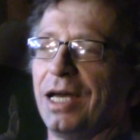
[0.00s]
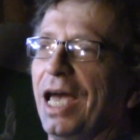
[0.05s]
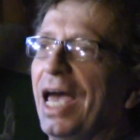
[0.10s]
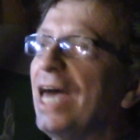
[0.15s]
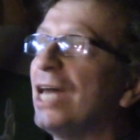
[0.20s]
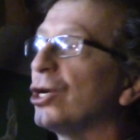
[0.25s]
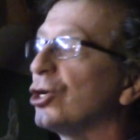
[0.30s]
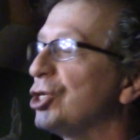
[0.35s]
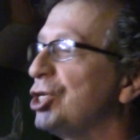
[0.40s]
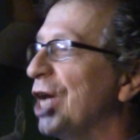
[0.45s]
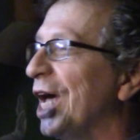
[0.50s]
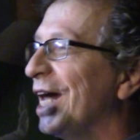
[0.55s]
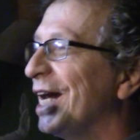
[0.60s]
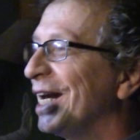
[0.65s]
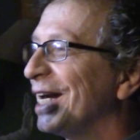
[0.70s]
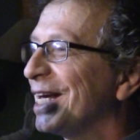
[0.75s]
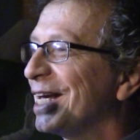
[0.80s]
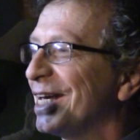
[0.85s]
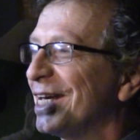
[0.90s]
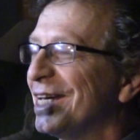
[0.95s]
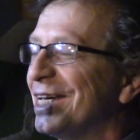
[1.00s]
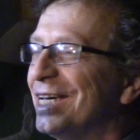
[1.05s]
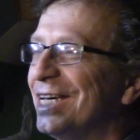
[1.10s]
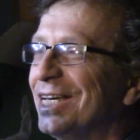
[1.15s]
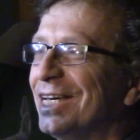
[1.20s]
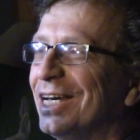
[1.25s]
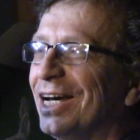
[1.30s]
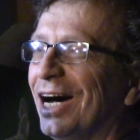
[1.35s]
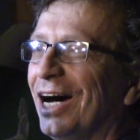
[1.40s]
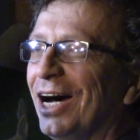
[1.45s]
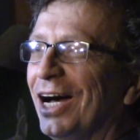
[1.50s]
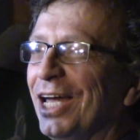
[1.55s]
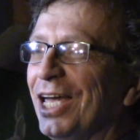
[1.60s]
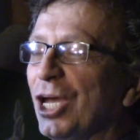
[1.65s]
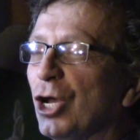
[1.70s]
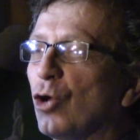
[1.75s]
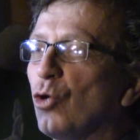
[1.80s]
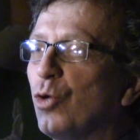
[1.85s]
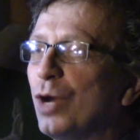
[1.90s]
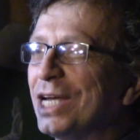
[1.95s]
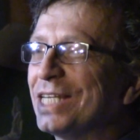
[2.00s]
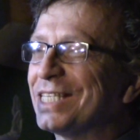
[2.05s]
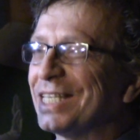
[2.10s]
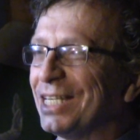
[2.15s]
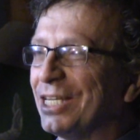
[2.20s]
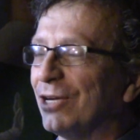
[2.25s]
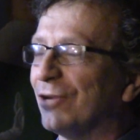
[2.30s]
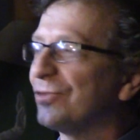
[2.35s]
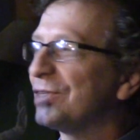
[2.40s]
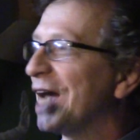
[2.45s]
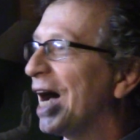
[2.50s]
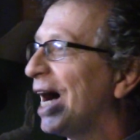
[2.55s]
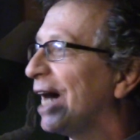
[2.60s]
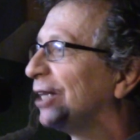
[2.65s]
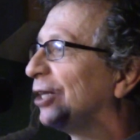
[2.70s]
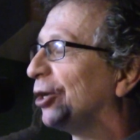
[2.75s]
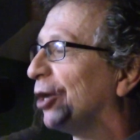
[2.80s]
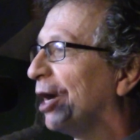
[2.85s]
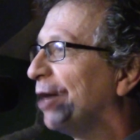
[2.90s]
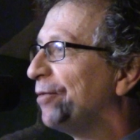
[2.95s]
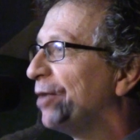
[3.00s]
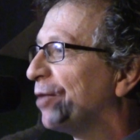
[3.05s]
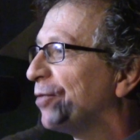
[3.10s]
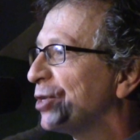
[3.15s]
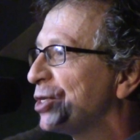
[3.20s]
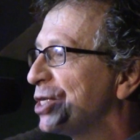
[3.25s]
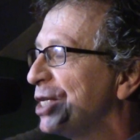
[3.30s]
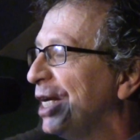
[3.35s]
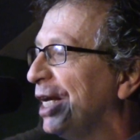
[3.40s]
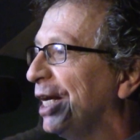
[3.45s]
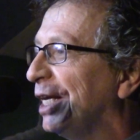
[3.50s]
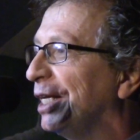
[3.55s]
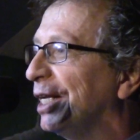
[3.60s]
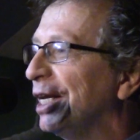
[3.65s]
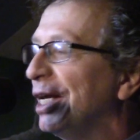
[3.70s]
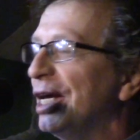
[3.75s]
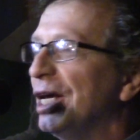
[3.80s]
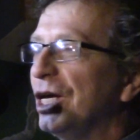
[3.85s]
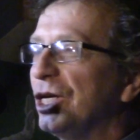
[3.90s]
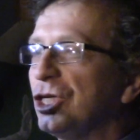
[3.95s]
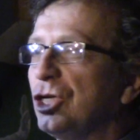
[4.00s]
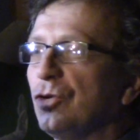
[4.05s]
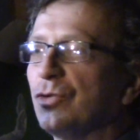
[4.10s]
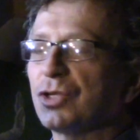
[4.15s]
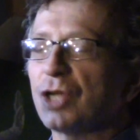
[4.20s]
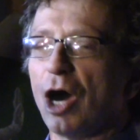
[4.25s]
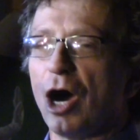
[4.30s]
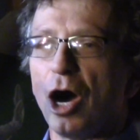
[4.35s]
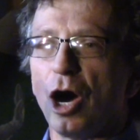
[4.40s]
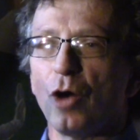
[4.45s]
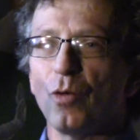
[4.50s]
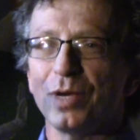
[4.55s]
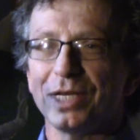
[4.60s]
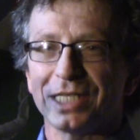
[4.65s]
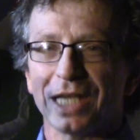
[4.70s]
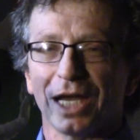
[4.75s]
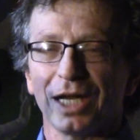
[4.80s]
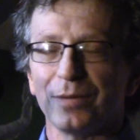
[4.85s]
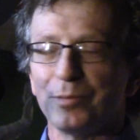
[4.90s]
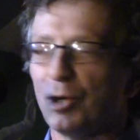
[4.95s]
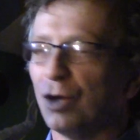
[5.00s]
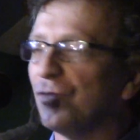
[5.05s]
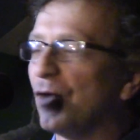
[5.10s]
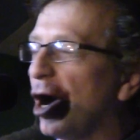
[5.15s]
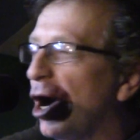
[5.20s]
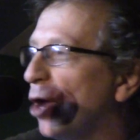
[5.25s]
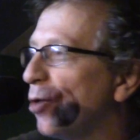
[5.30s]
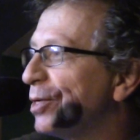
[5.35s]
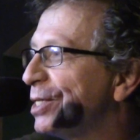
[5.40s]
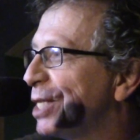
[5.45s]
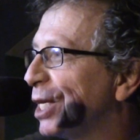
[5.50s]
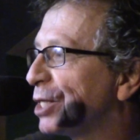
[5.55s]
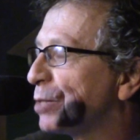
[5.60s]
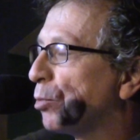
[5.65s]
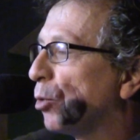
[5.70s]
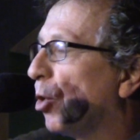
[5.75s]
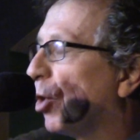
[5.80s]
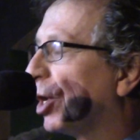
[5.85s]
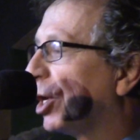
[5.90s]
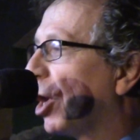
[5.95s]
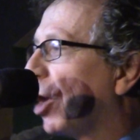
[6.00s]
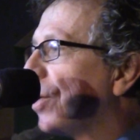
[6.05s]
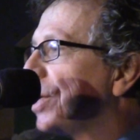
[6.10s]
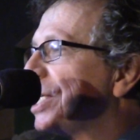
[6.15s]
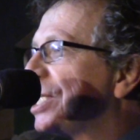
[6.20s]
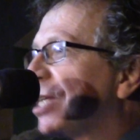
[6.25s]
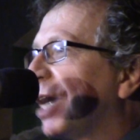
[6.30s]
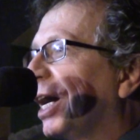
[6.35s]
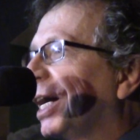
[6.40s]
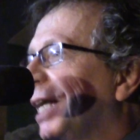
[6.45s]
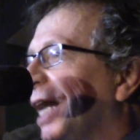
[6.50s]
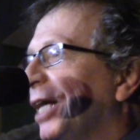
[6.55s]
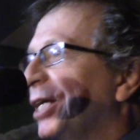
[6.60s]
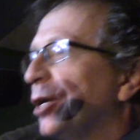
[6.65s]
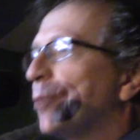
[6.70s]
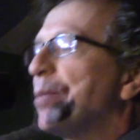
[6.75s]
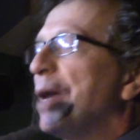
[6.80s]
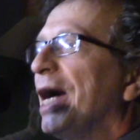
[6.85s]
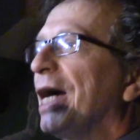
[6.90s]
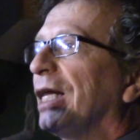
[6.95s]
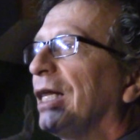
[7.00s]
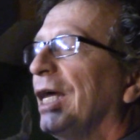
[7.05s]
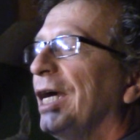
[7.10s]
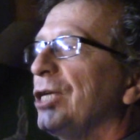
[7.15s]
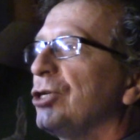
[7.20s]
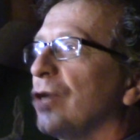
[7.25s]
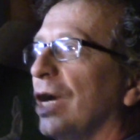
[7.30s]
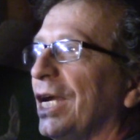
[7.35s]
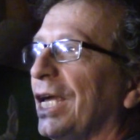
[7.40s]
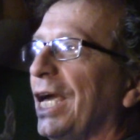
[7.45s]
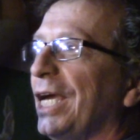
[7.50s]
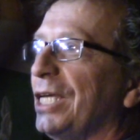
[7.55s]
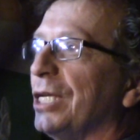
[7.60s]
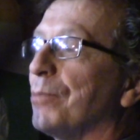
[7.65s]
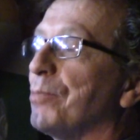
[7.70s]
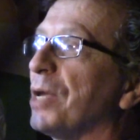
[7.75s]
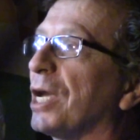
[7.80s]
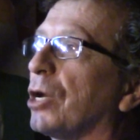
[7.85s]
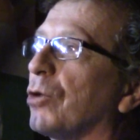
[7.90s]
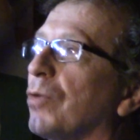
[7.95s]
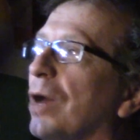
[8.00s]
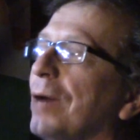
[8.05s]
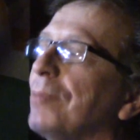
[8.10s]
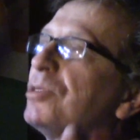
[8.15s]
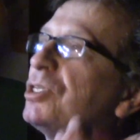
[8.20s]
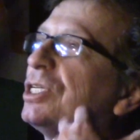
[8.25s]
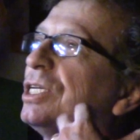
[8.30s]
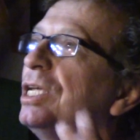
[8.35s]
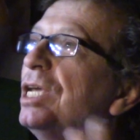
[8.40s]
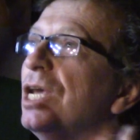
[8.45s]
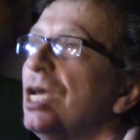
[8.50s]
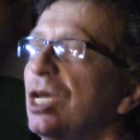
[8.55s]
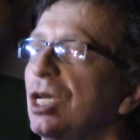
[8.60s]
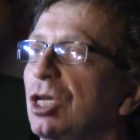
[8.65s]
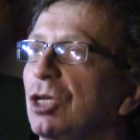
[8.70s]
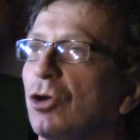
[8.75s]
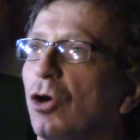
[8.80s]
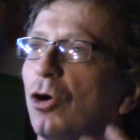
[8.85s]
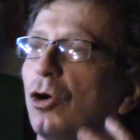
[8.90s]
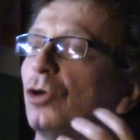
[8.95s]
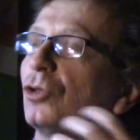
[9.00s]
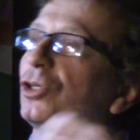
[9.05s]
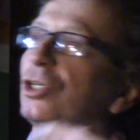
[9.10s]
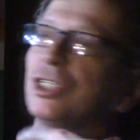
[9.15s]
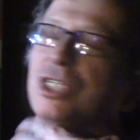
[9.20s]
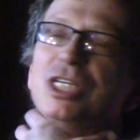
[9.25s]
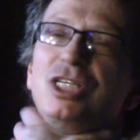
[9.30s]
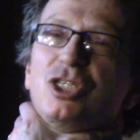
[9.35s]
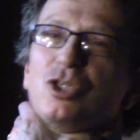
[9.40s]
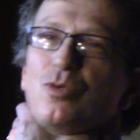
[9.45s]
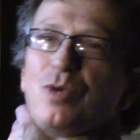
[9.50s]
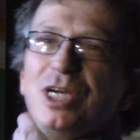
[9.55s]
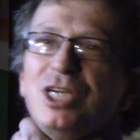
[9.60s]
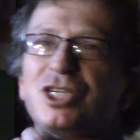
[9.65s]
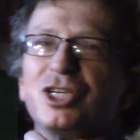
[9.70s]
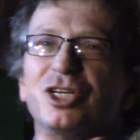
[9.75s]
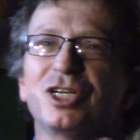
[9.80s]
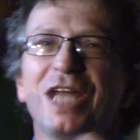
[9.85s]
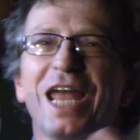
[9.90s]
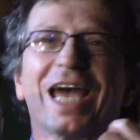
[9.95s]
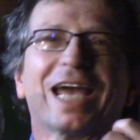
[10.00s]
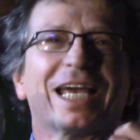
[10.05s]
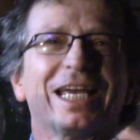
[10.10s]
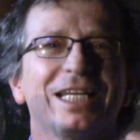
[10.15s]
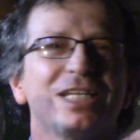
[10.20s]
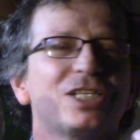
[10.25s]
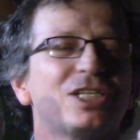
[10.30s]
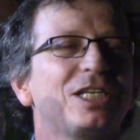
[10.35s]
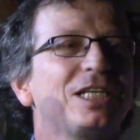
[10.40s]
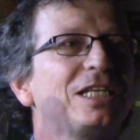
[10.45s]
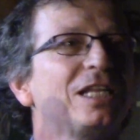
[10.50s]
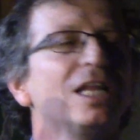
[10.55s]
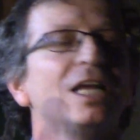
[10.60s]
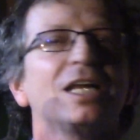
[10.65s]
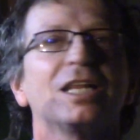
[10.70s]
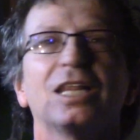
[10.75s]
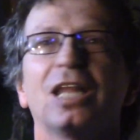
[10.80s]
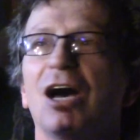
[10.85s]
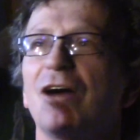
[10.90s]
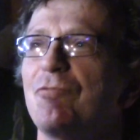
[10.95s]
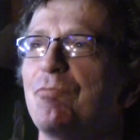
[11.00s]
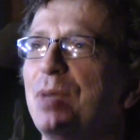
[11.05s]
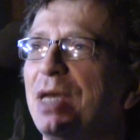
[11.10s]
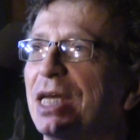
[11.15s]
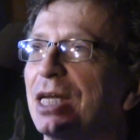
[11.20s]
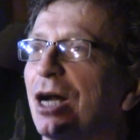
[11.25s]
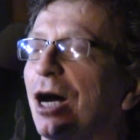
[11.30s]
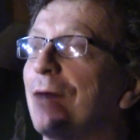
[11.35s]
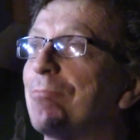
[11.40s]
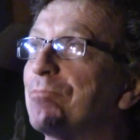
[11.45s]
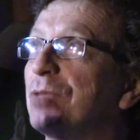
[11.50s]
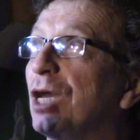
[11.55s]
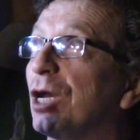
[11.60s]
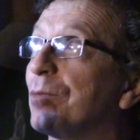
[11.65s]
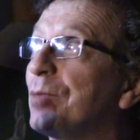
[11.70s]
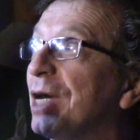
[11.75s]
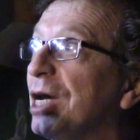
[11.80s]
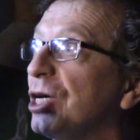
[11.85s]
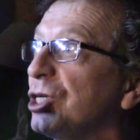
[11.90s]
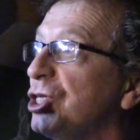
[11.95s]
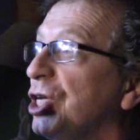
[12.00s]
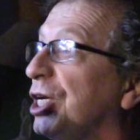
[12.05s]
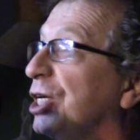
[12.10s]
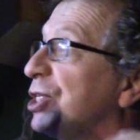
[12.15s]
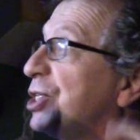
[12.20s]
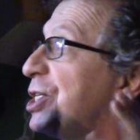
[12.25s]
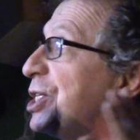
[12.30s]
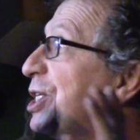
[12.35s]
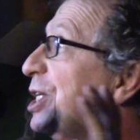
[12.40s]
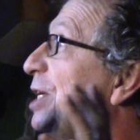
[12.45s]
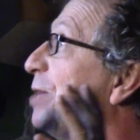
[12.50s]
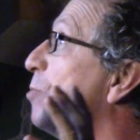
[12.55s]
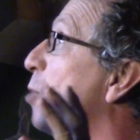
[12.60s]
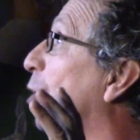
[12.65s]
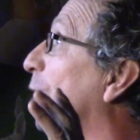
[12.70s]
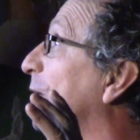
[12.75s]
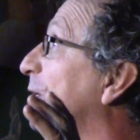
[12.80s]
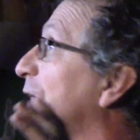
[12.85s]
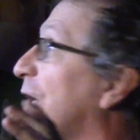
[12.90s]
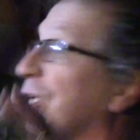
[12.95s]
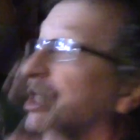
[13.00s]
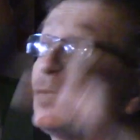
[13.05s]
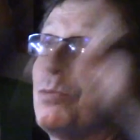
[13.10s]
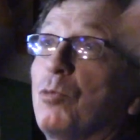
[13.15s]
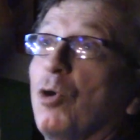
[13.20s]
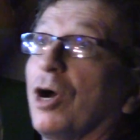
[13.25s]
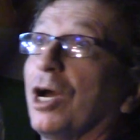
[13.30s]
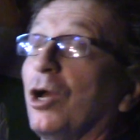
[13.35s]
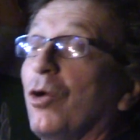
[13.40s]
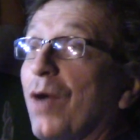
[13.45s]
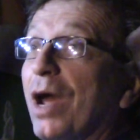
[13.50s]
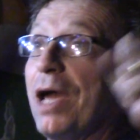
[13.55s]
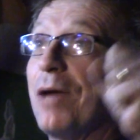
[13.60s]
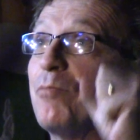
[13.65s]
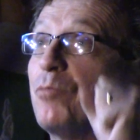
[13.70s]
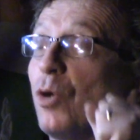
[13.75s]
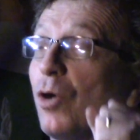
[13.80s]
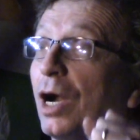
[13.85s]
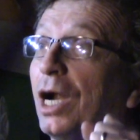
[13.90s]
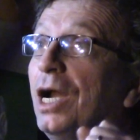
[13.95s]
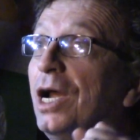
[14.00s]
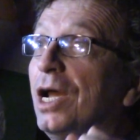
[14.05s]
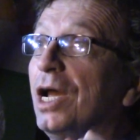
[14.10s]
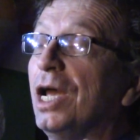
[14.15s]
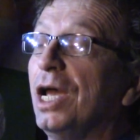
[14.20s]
energetic, inquisitive toddler I've ever seen. She was always on the move, always exploring, always tugging on your pant leg, trying to get you to pick her up. And you'd hold her and she'd squeeze your neck, and she loved being up there because she could see more and touch more and grab more.